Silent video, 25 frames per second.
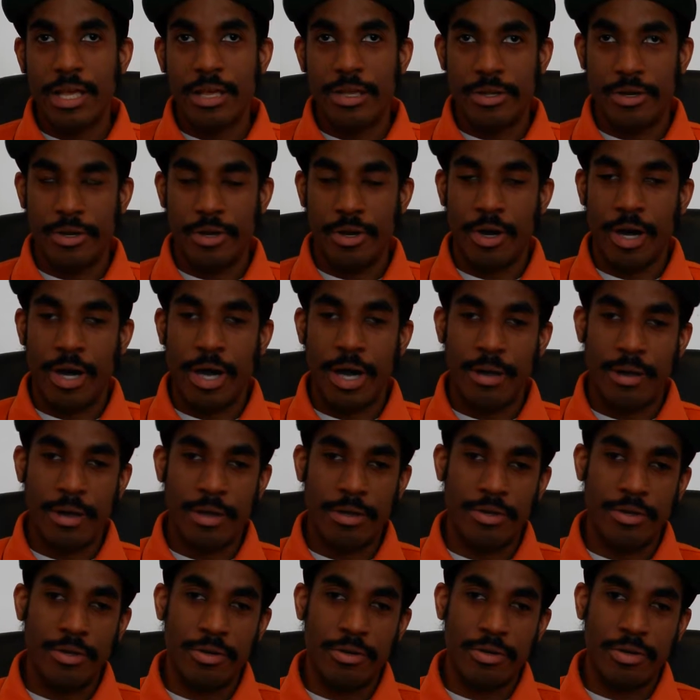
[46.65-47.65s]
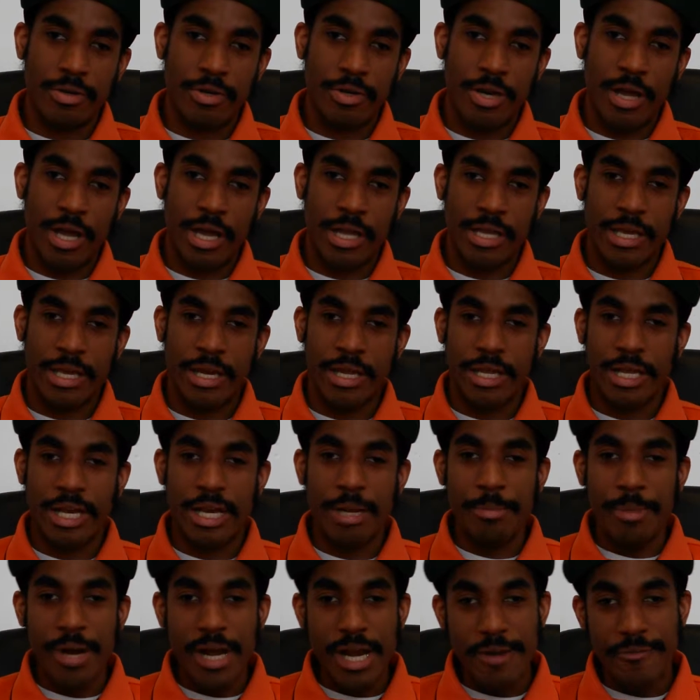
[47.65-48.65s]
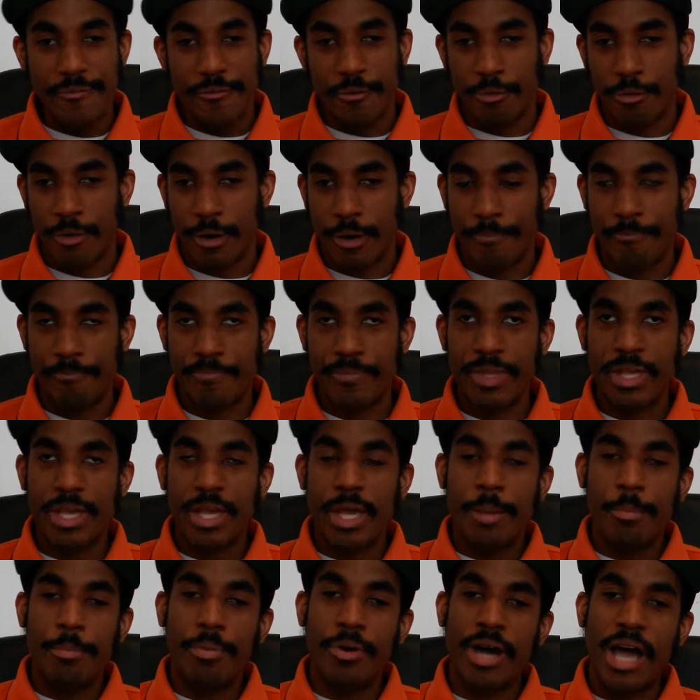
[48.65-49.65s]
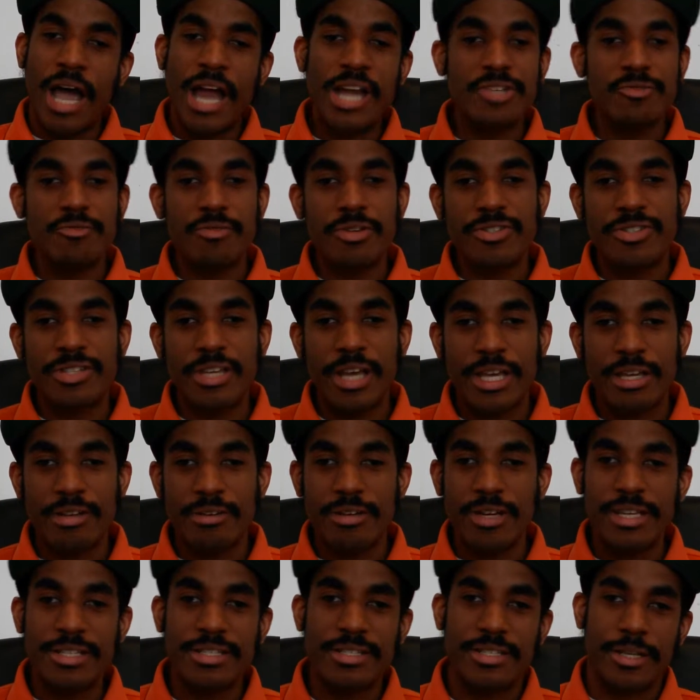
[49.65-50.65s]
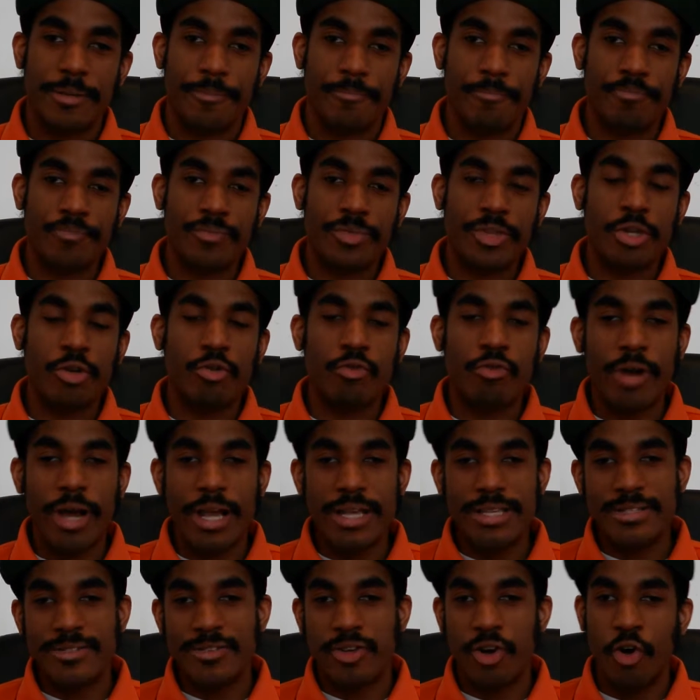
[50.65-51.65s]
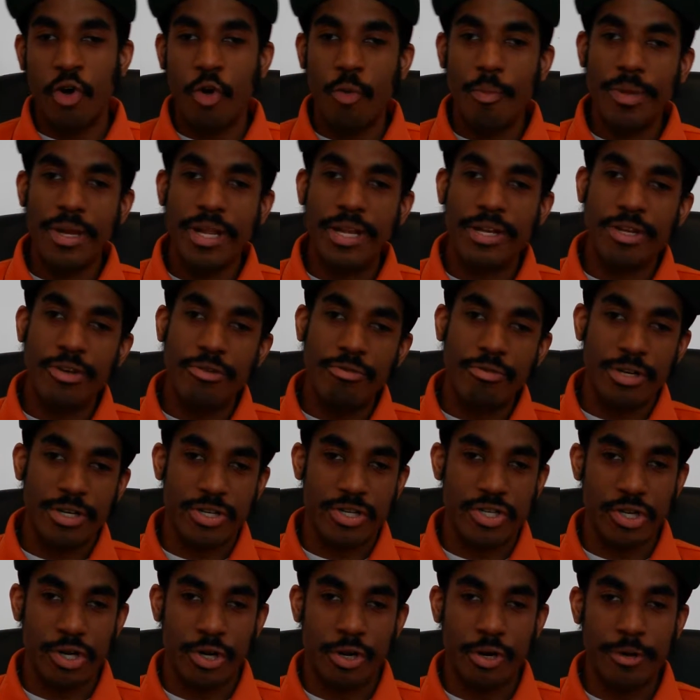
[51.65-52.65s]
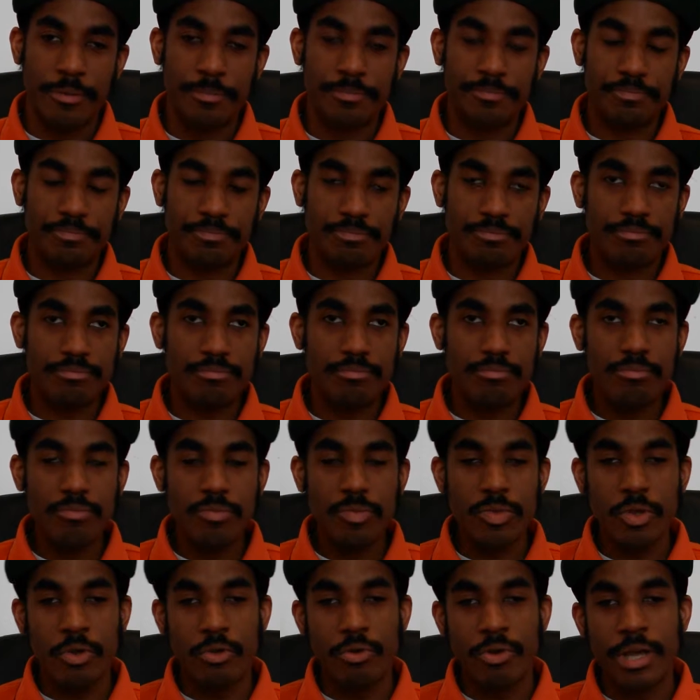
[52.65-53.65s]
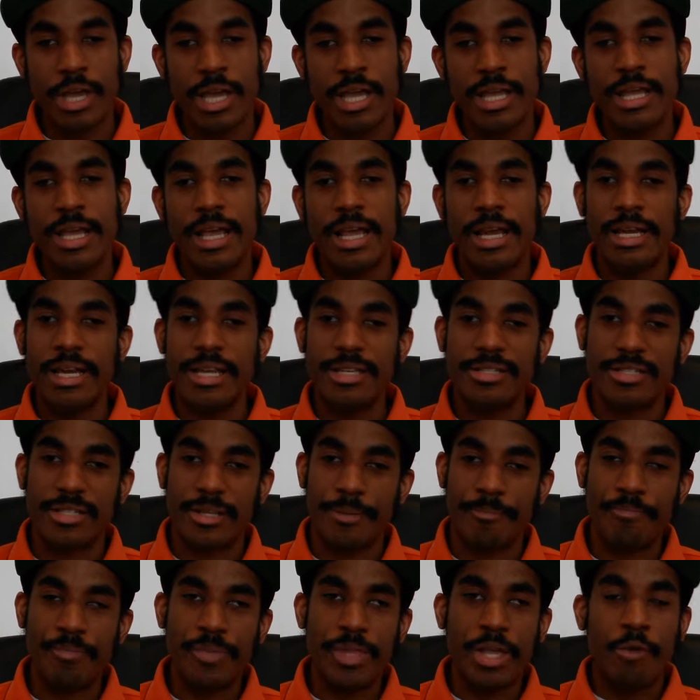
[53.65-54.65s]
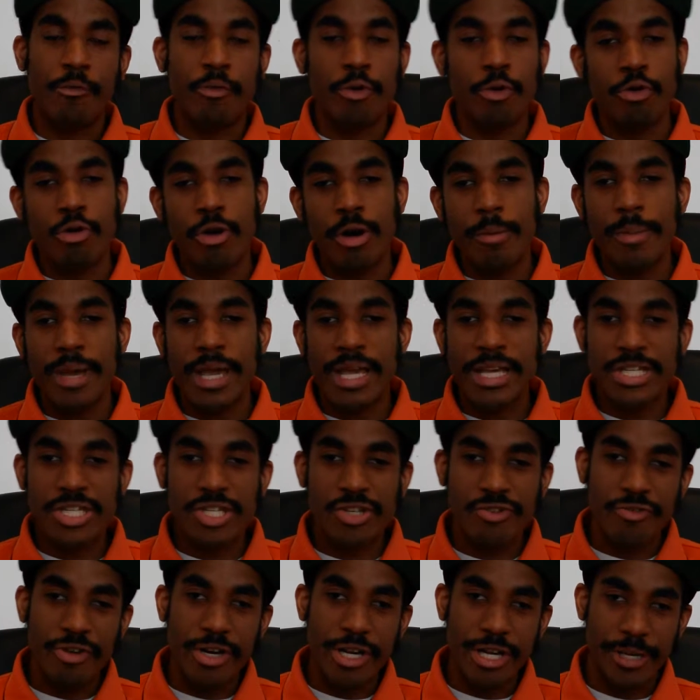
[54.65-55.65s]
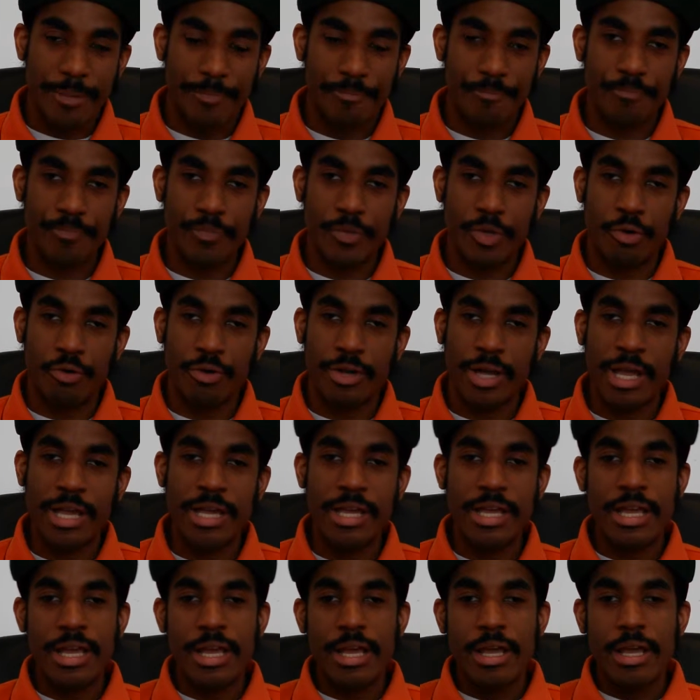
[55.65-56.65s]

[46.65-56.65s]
you know, you, you're not getting any money for it. But I just want to tell you, listen, Christ told me to do this, y'all. Okay? Listen. We're going mainstream, okay?